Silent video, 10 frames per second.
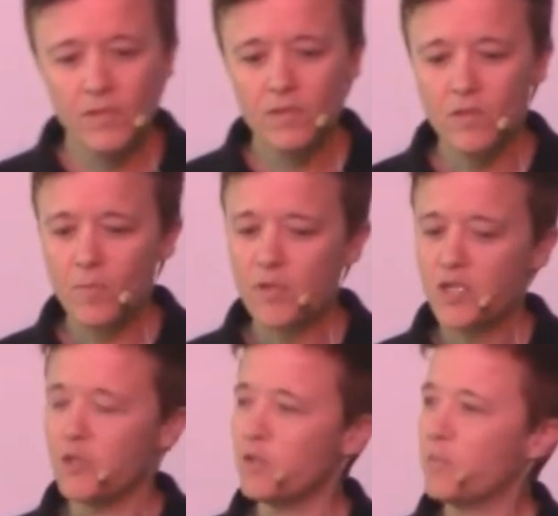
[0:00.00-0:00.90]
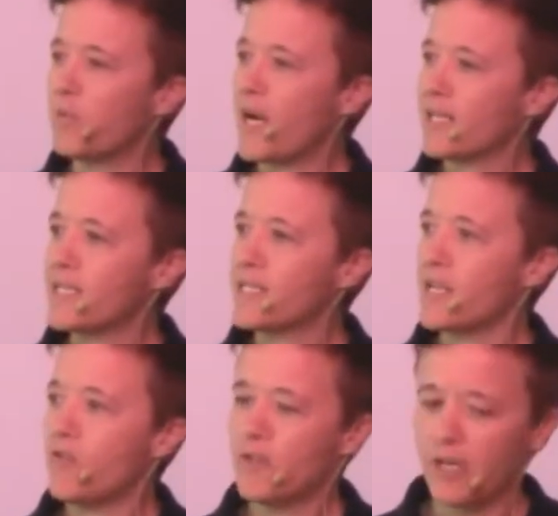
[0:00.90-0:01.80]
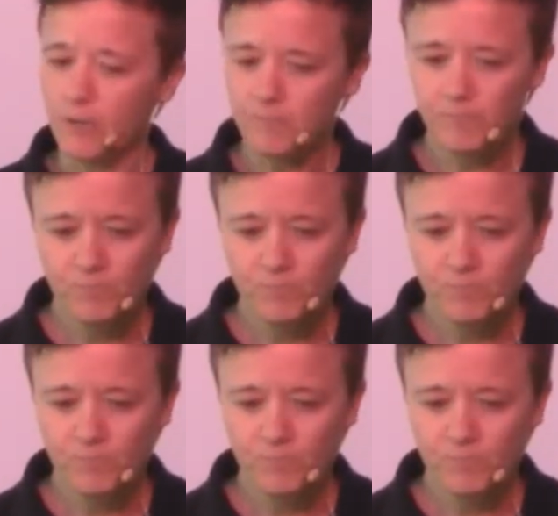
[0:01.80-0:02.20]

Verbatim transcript: So, number two, practice self care.